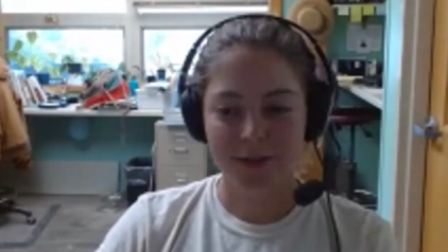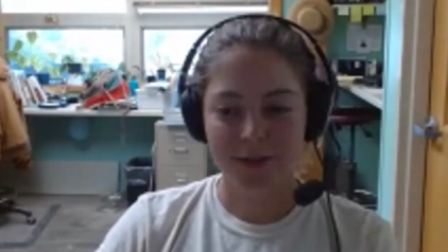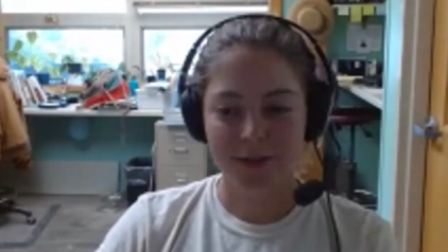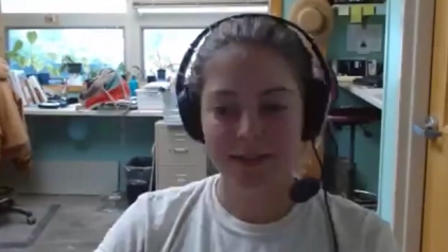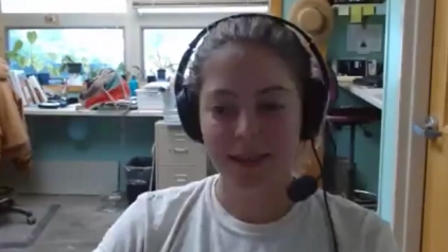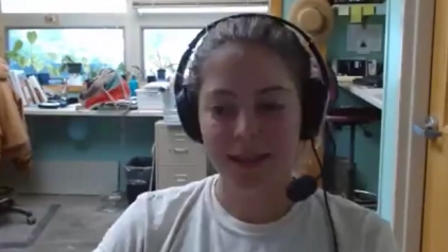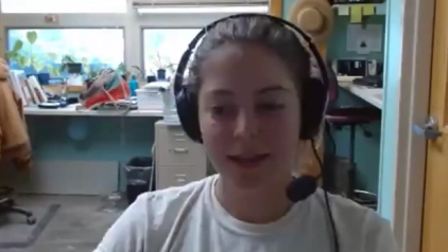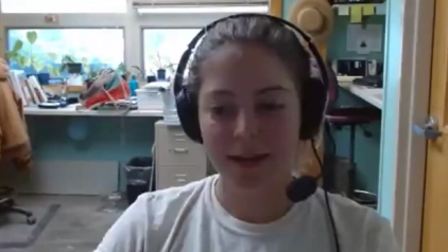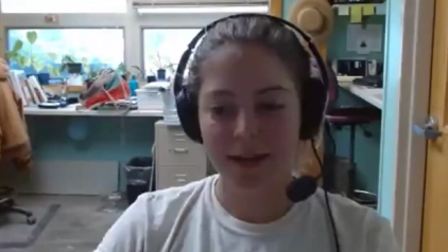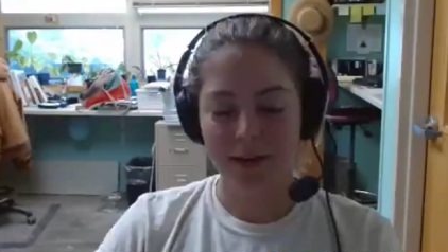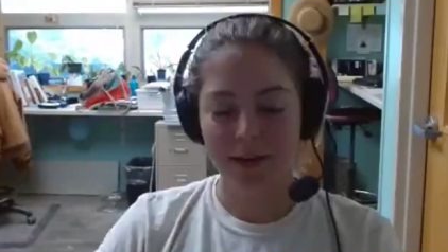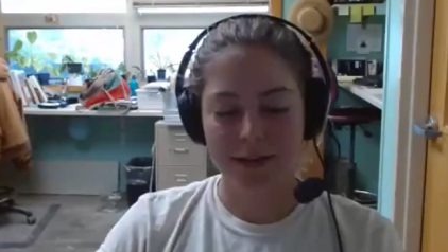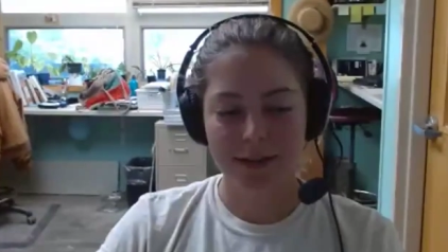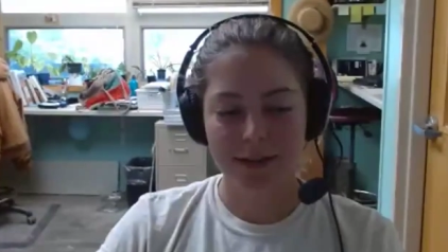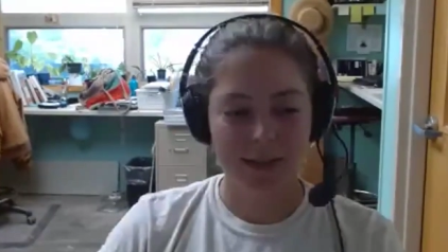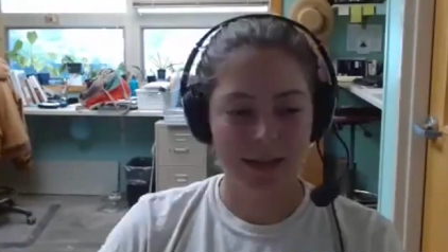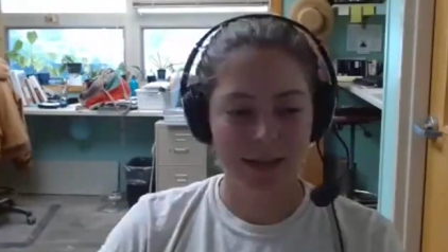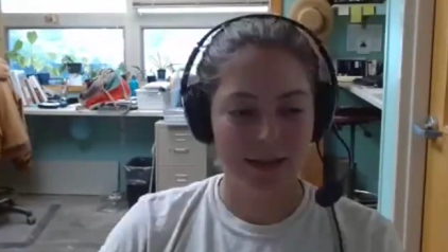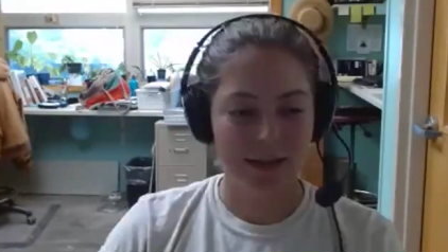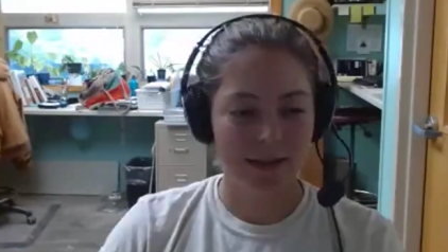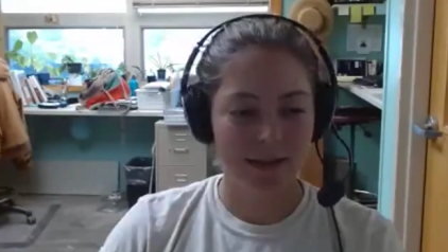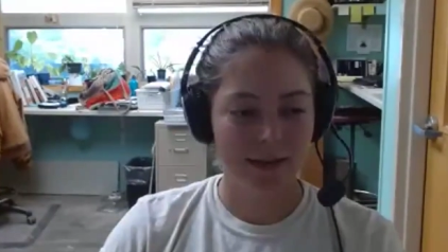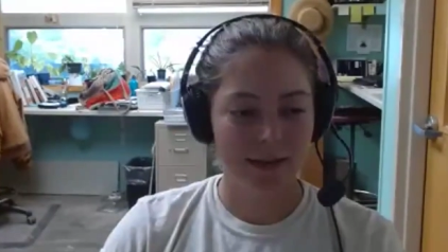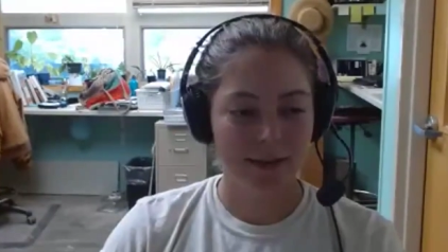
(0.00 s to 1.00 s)
just to add on to
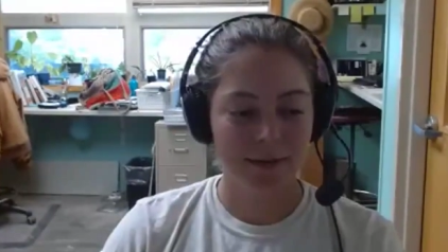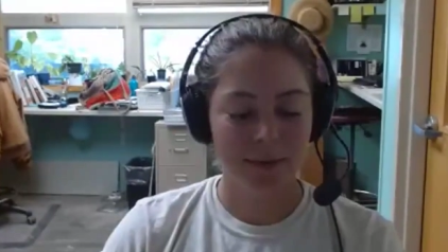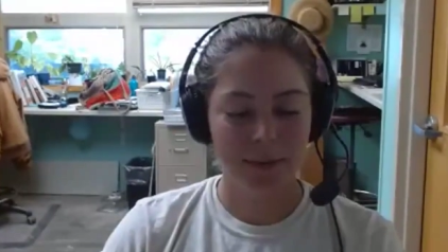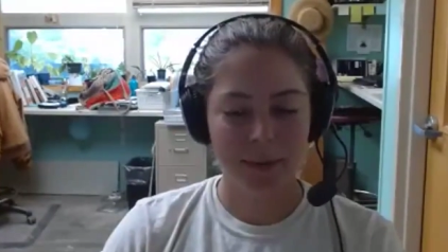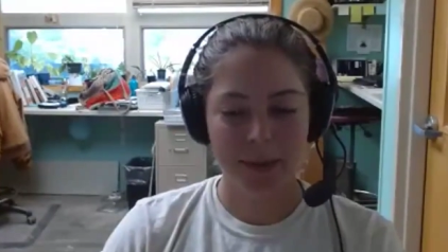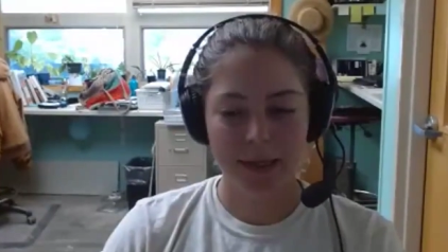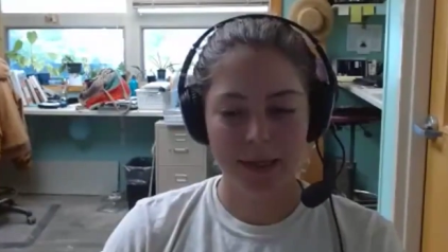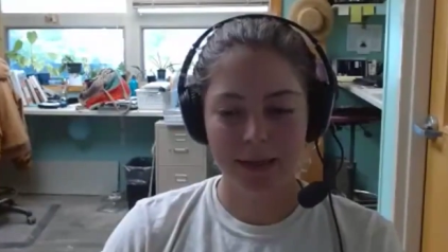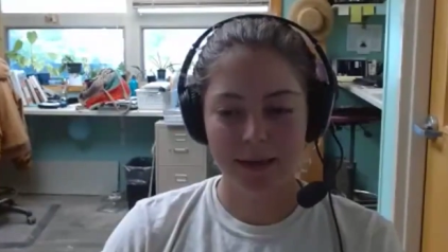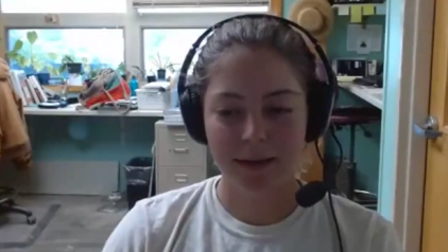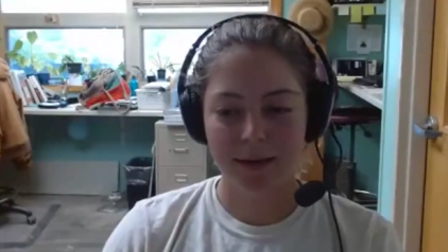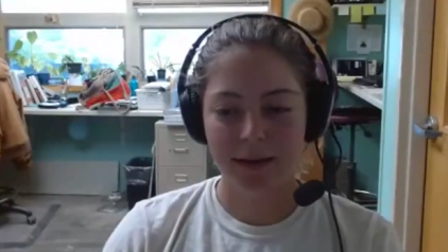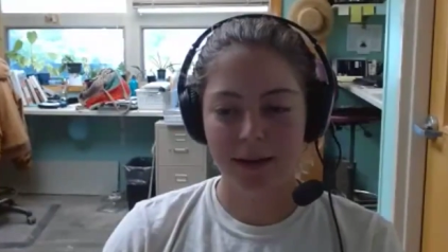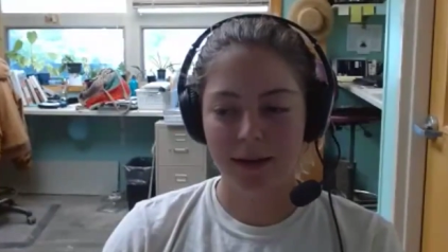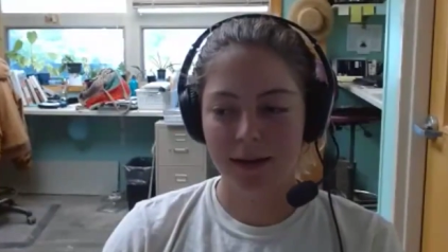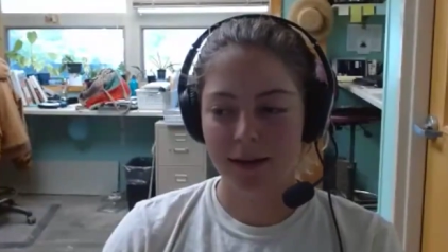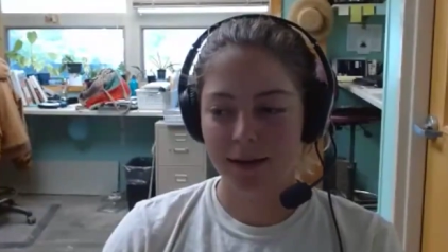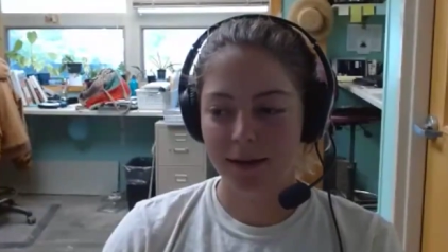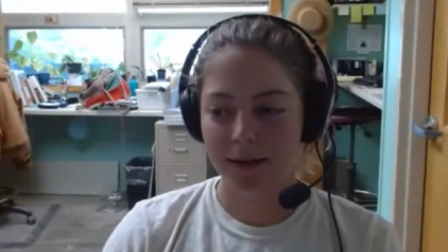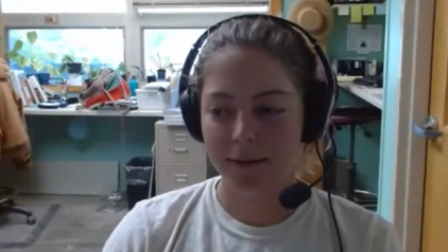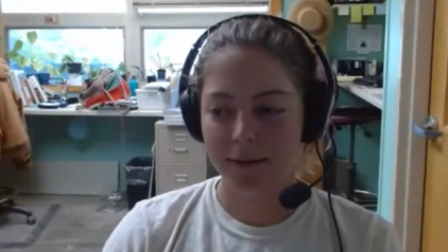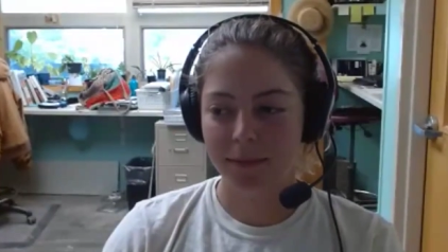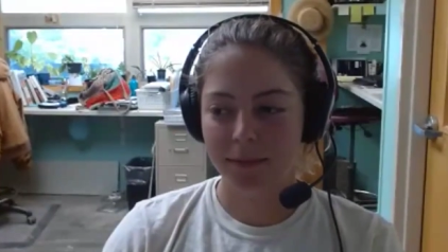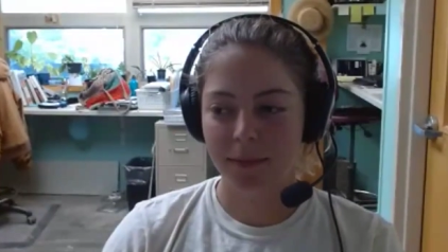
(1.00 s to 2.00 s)
that a little bit,
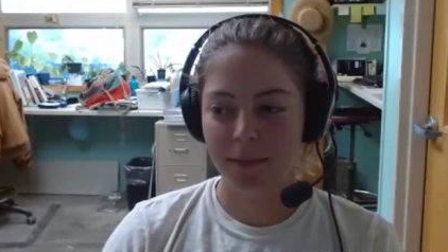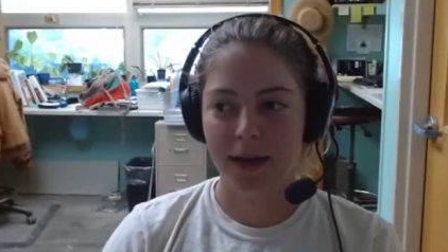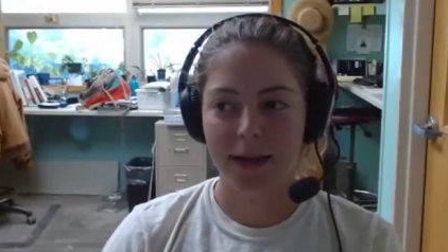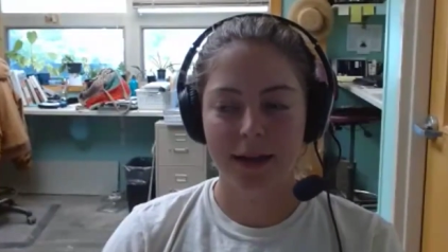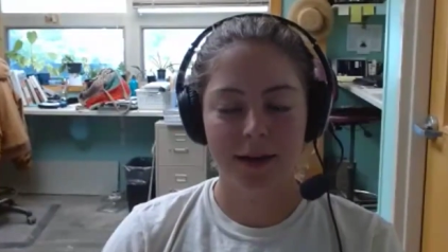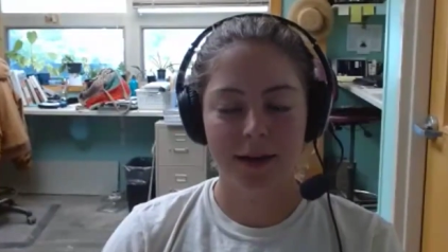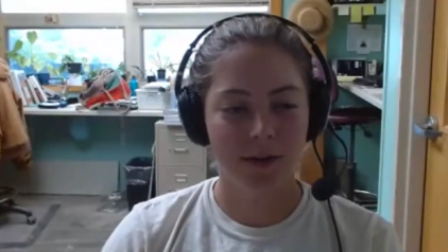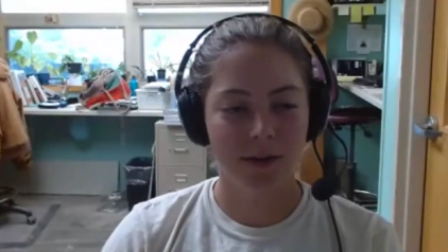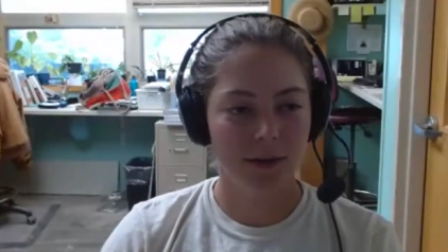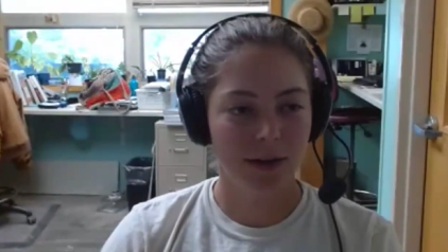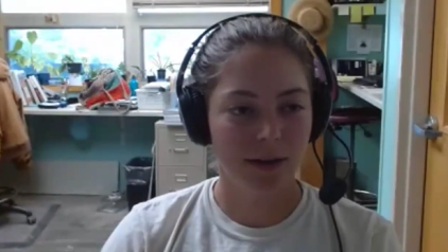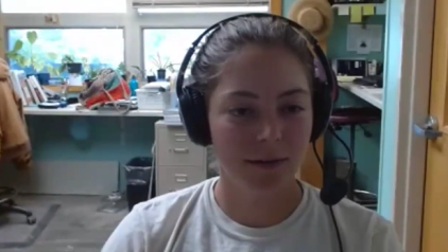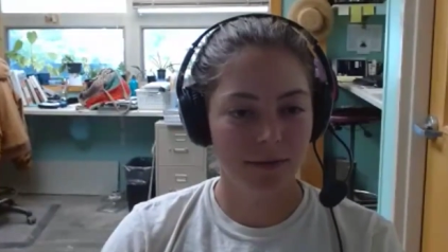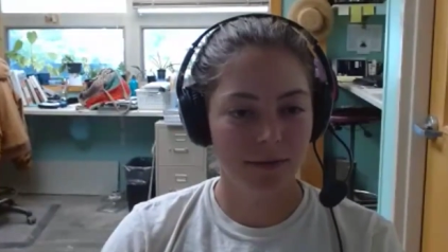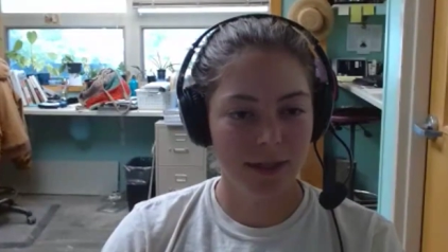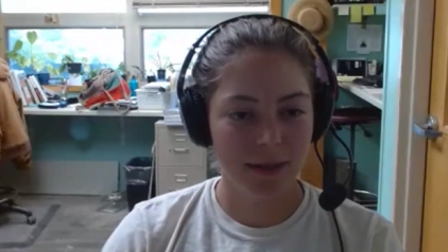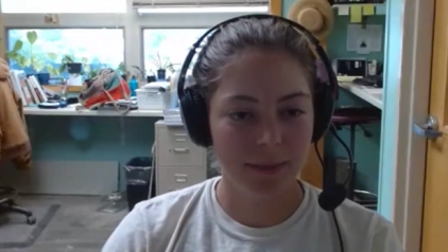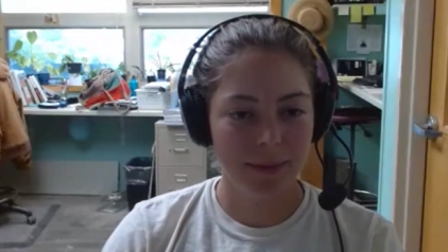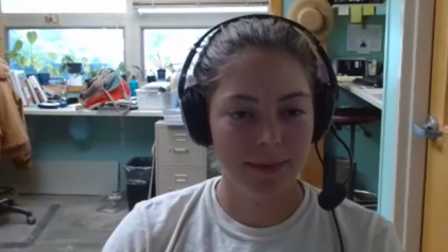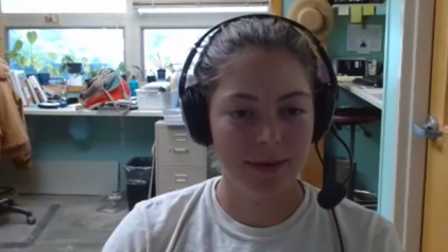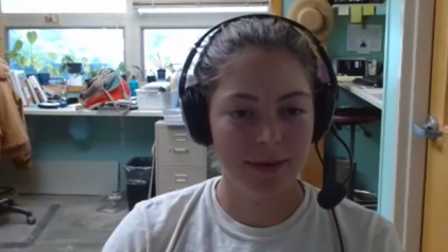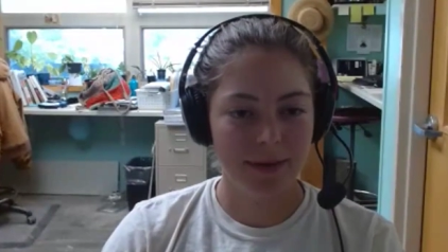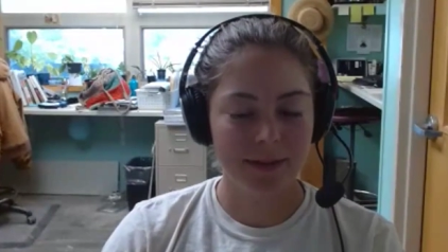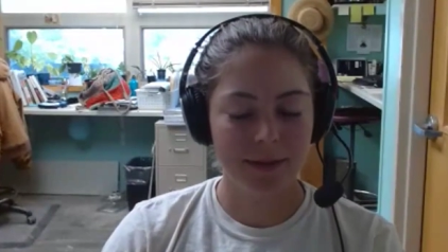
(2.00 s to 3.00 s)
I get a lot of
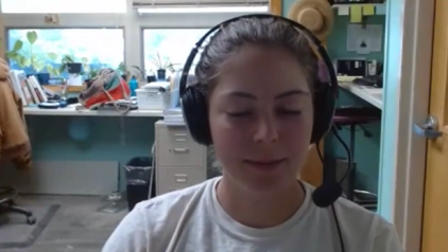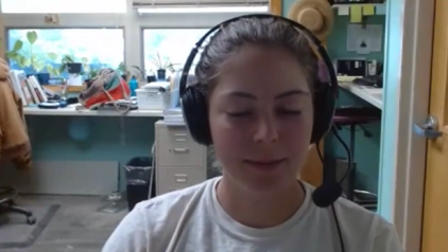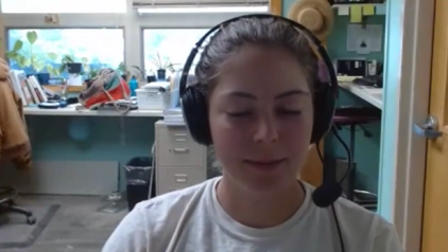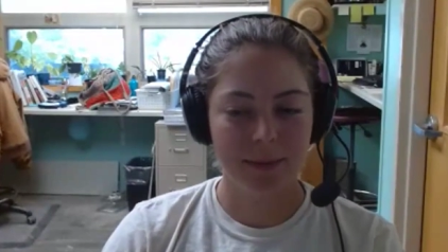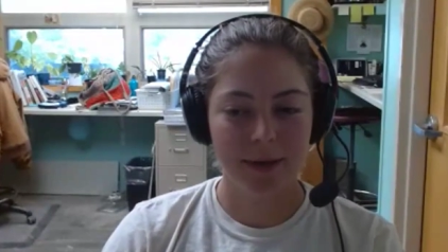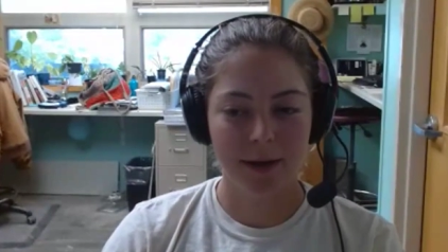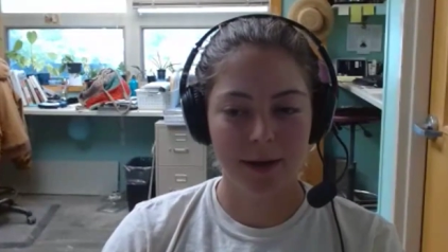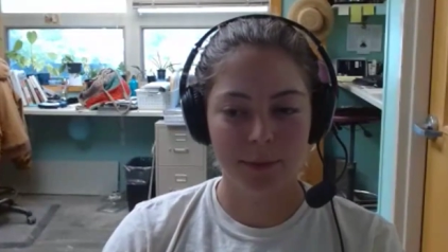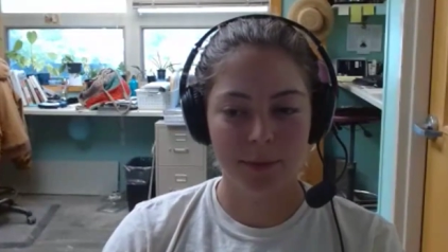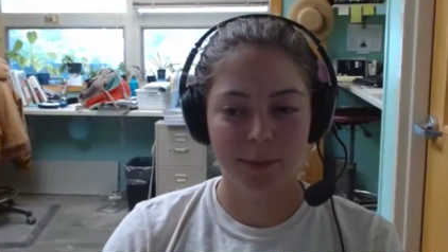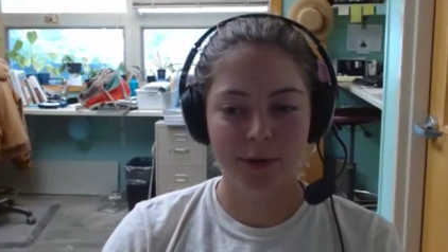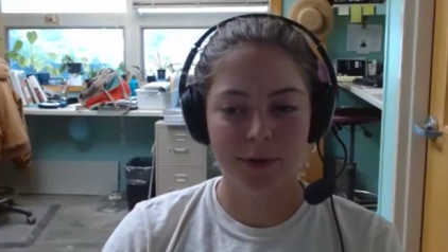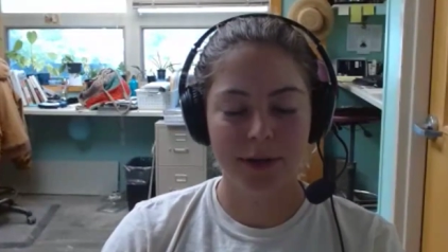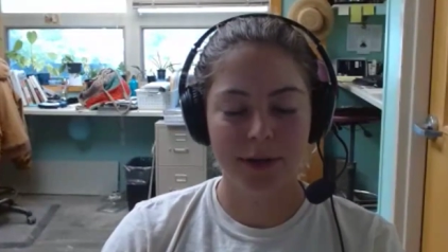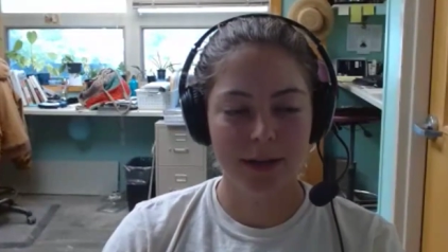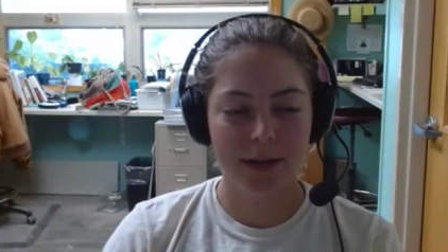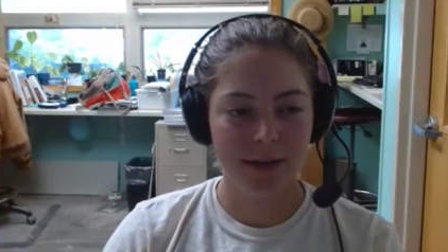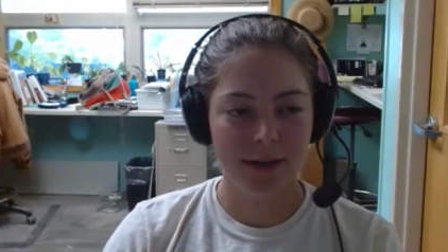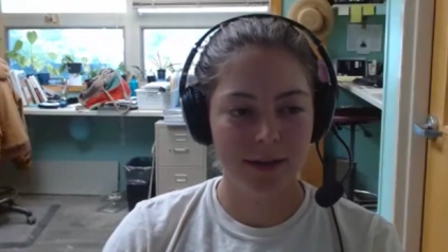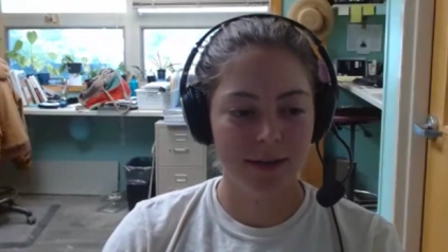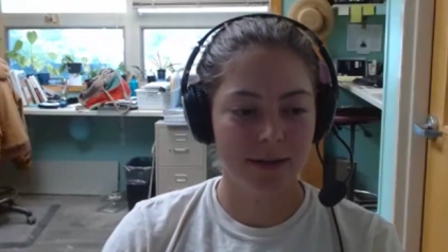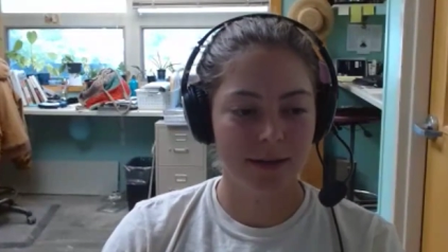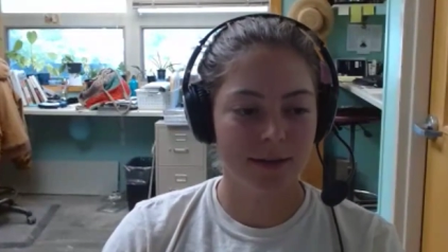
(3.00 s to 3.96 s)
emails about pruning,